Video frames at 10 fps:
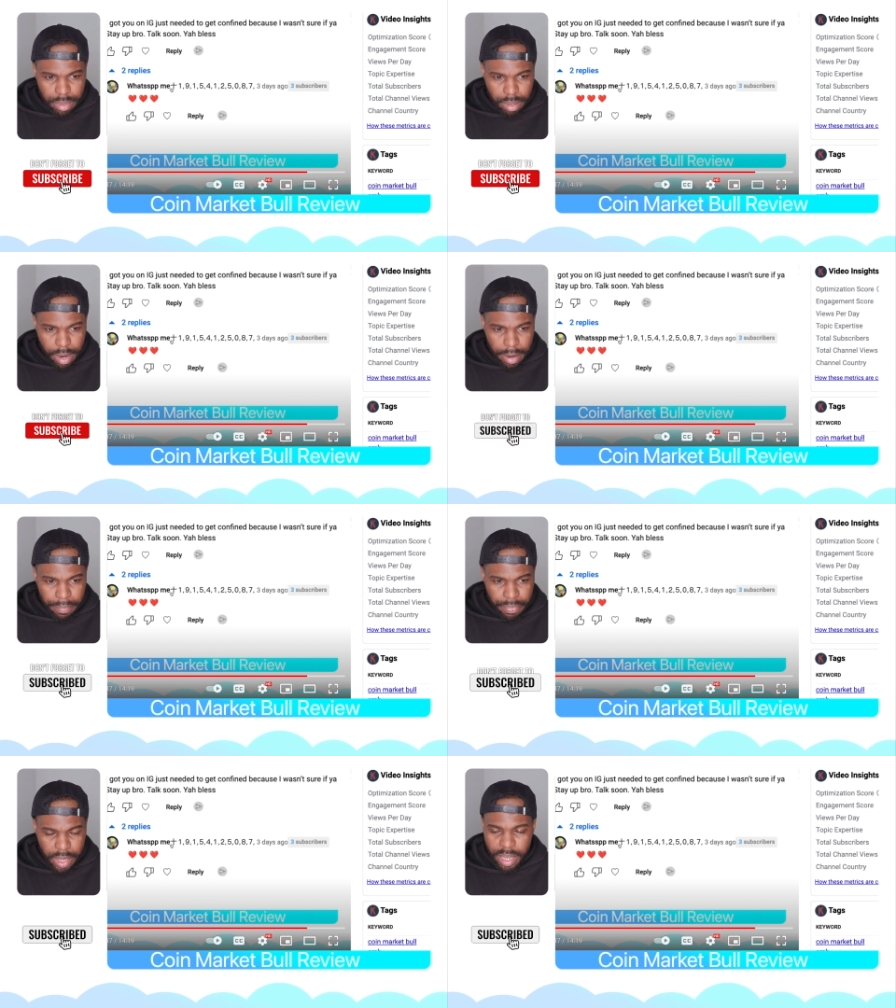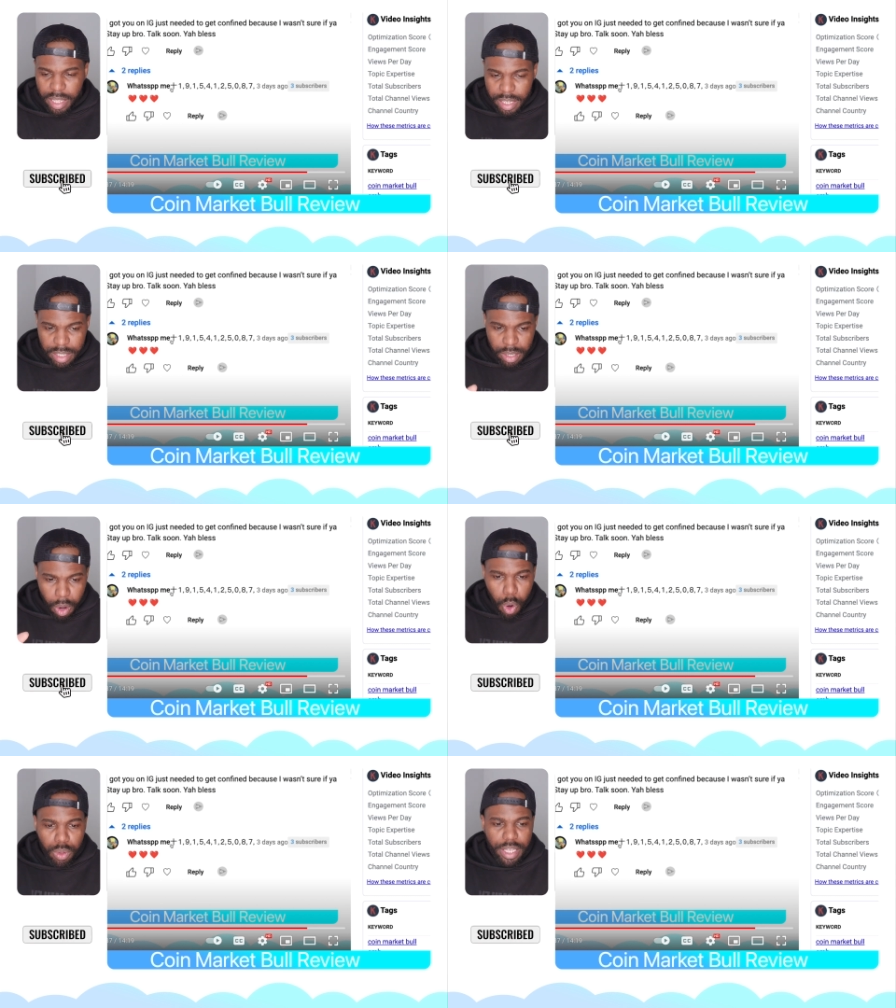All right, this is the
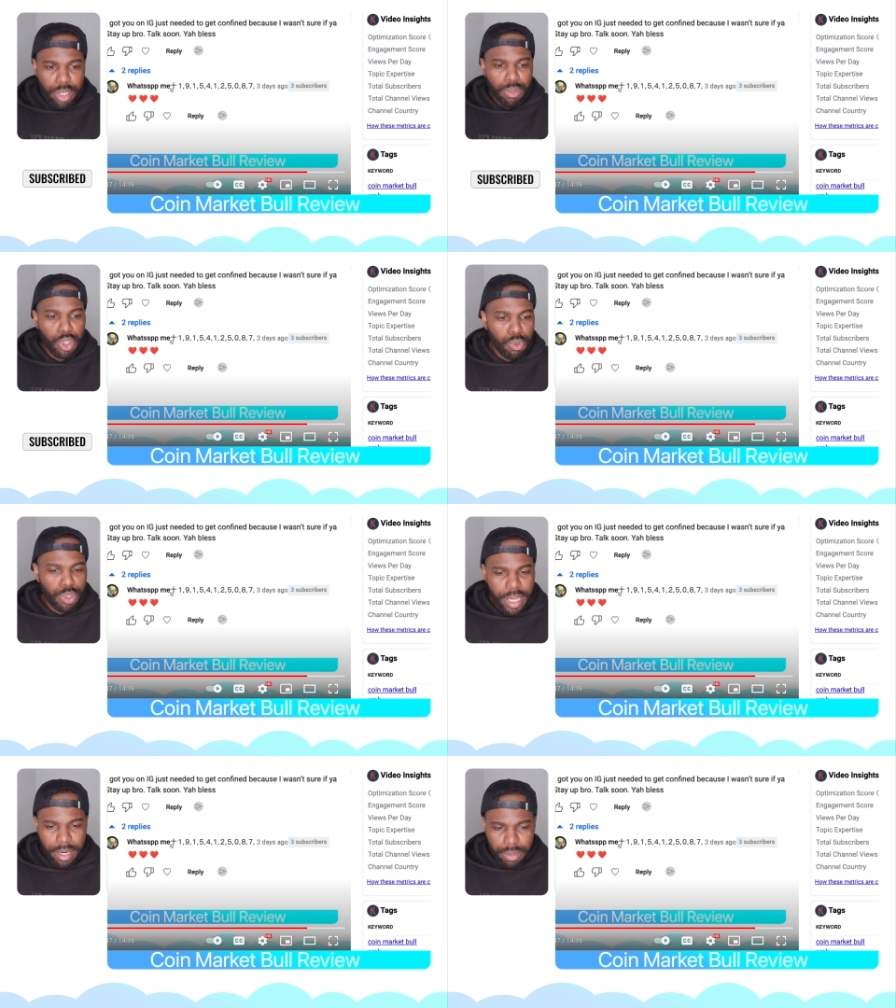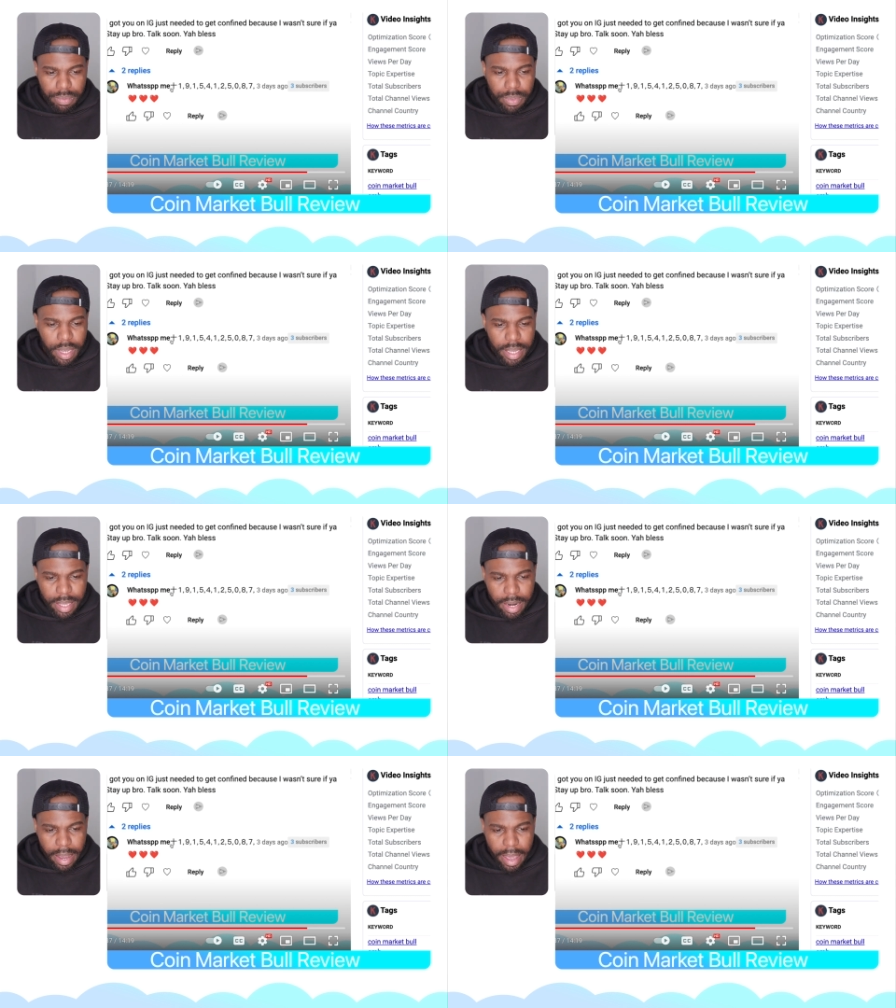only YouTube channel
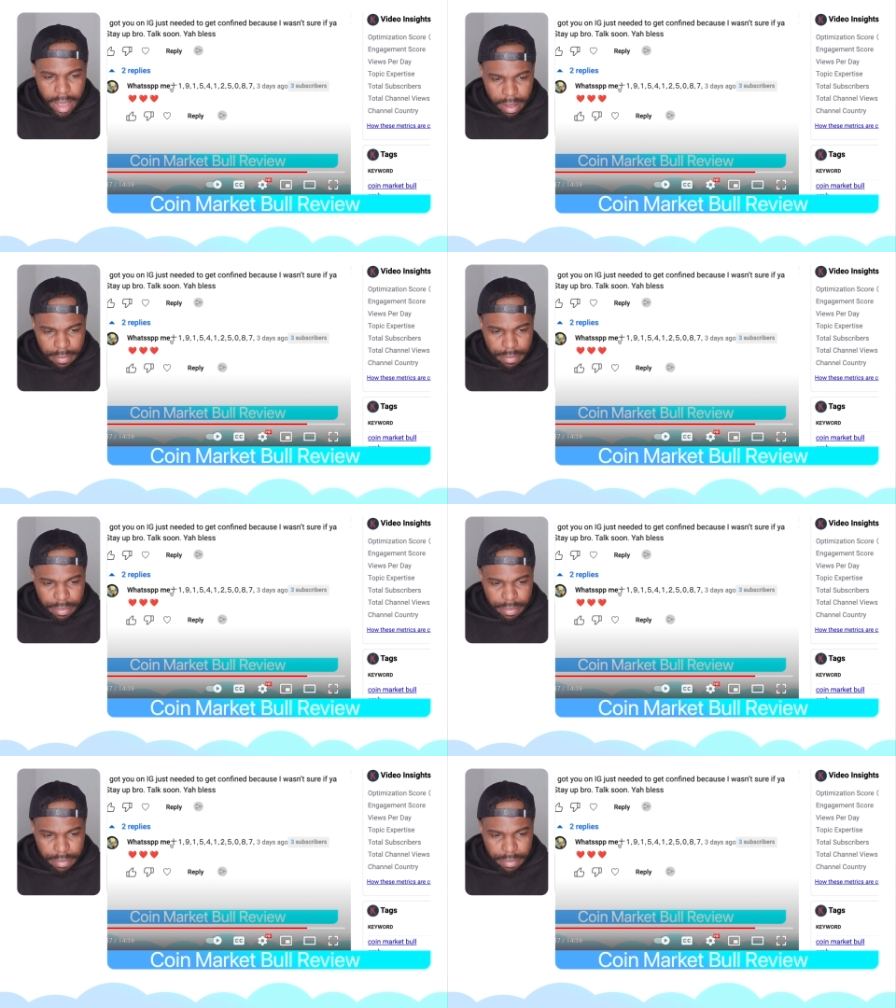that I have.